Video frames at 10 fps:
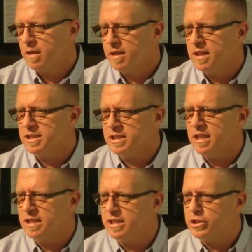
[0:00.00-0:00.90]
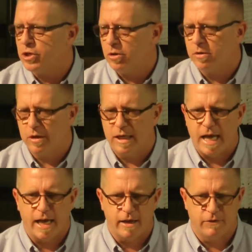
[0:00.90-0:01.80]
This is eternal
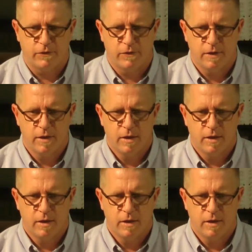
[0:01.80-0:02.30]
life,